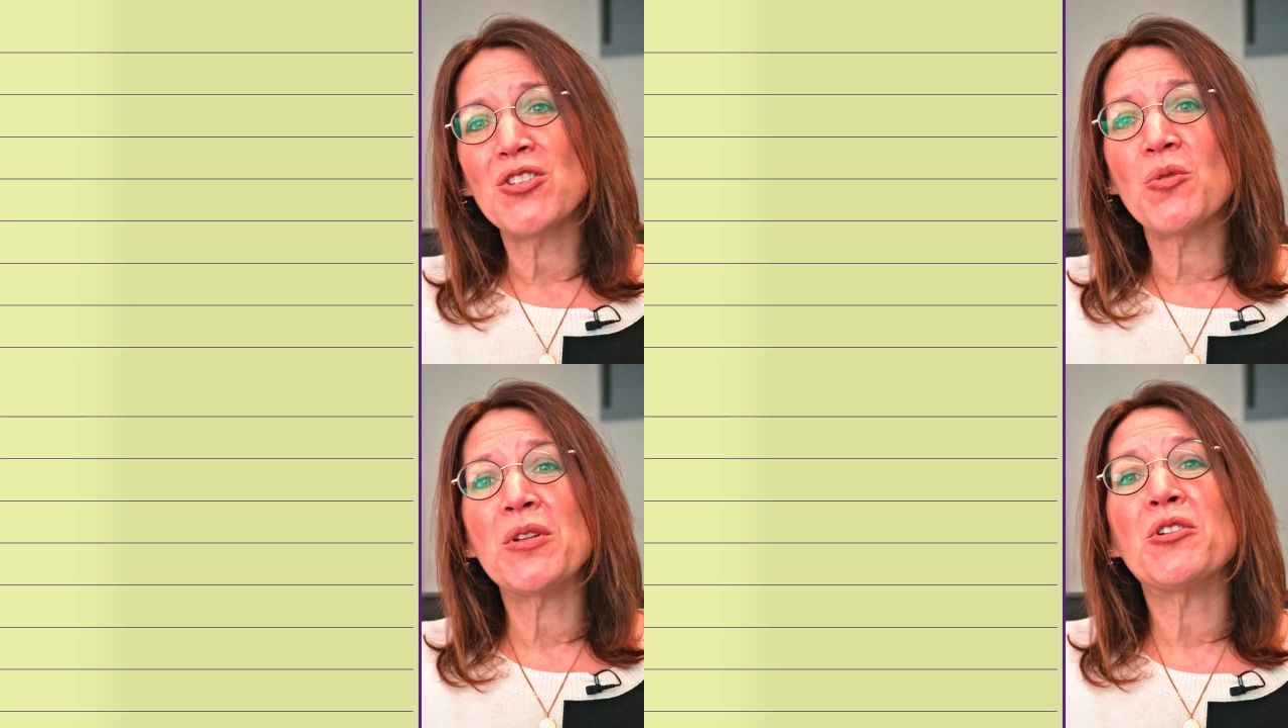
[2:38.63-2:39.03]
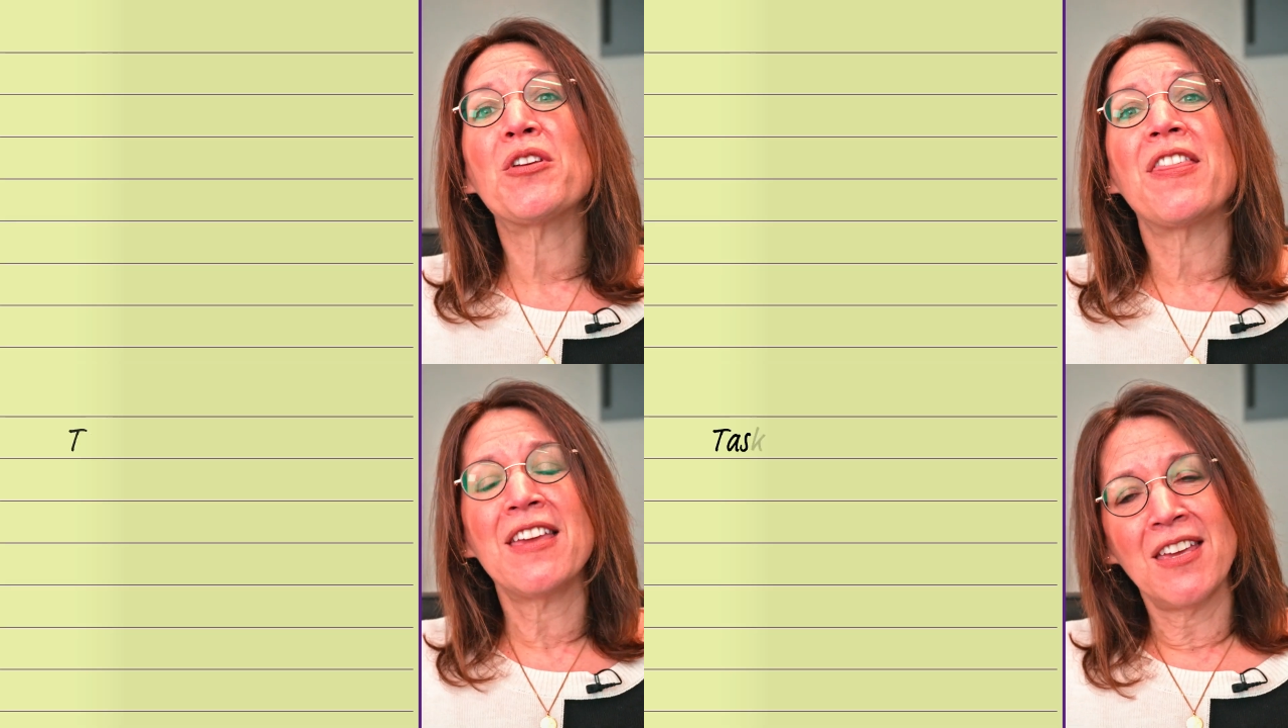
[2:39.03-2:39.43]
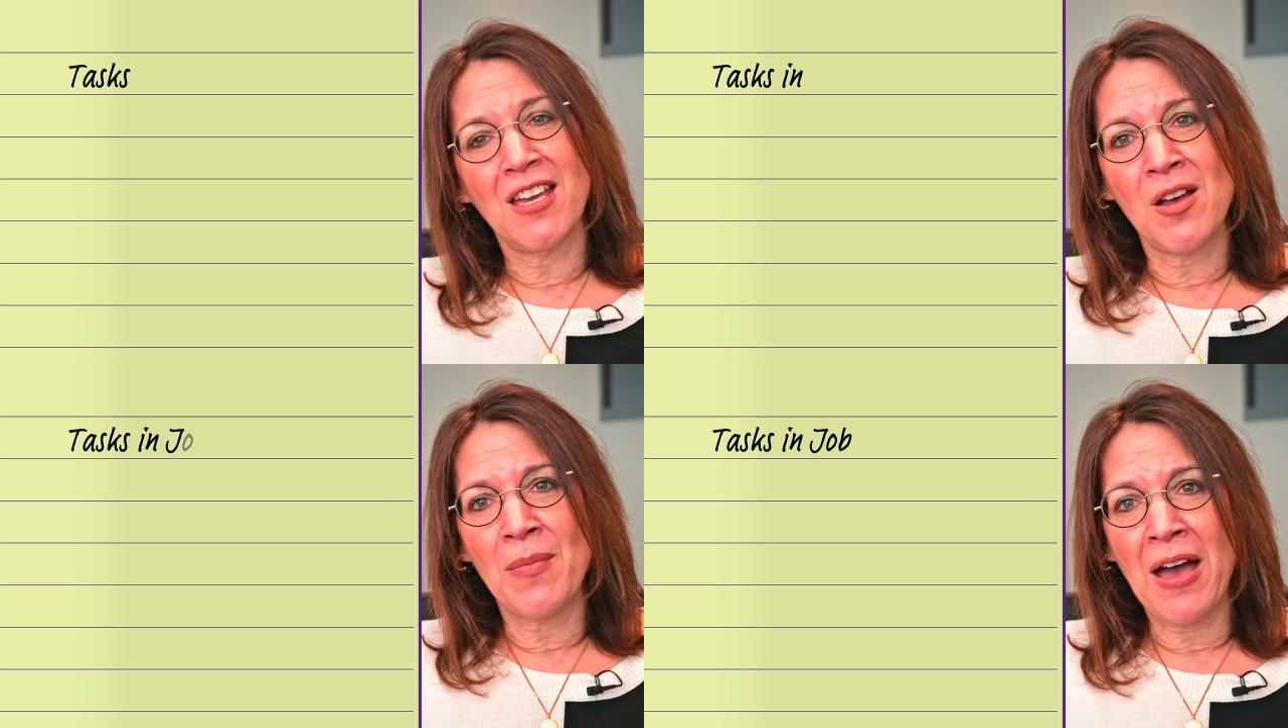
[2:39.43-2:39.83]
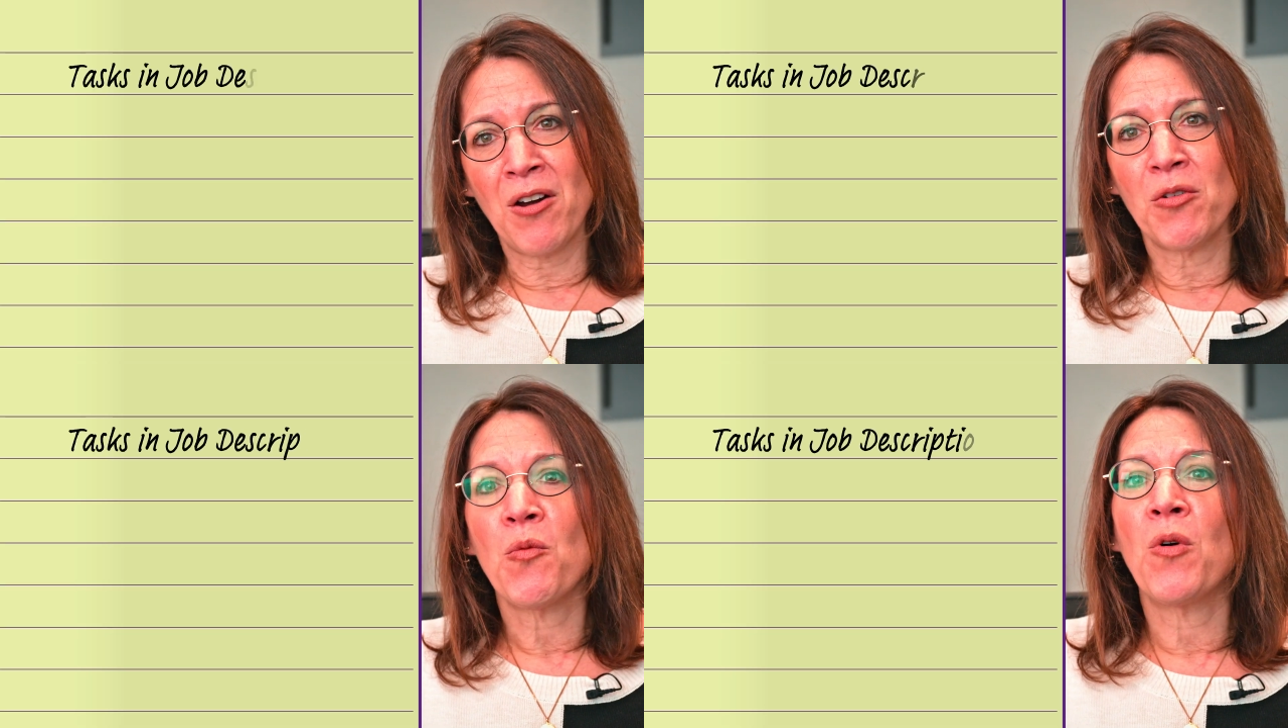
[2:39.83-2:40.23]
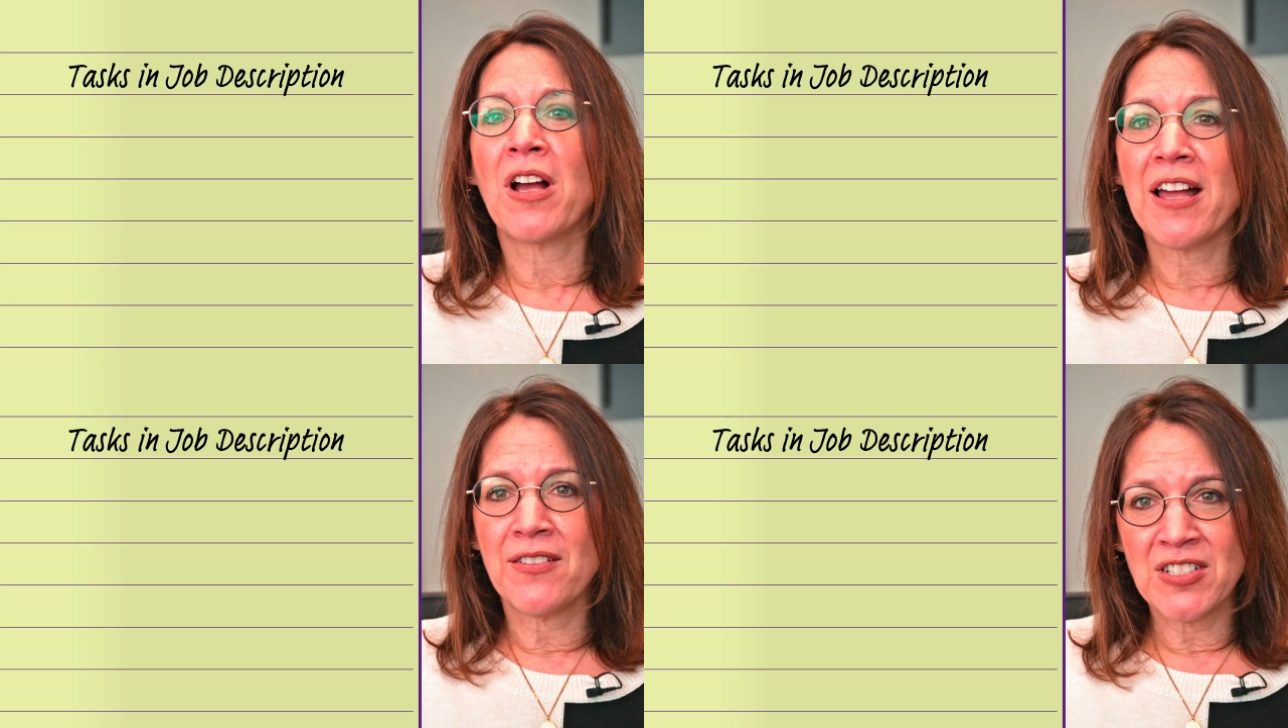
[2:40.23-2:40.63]
So when you're thinking about
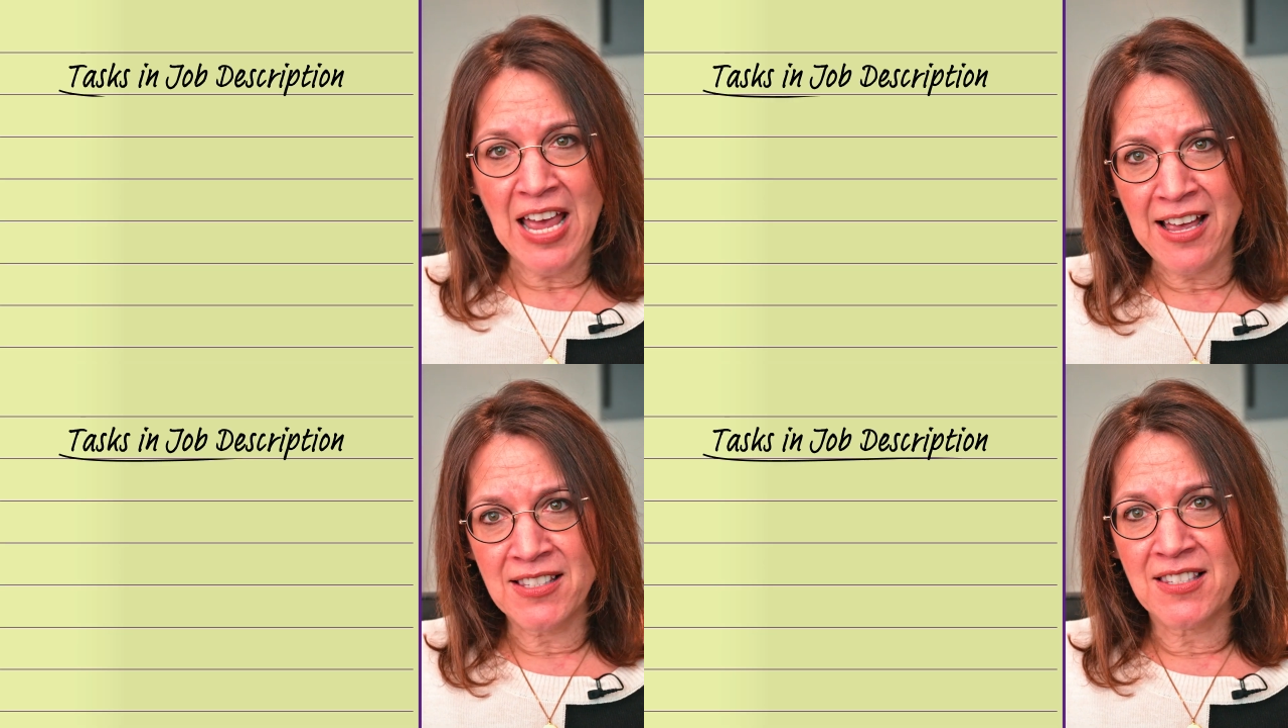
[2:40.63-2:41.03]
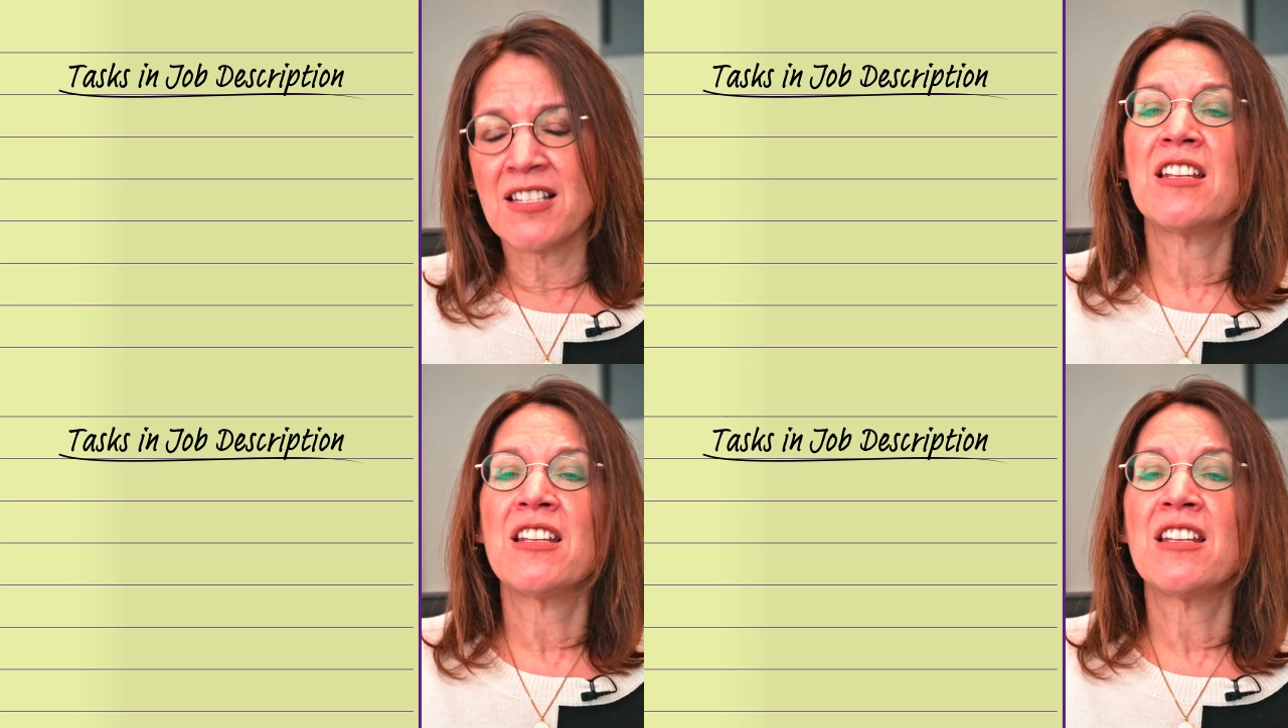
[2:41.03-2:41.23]
what kind of tasks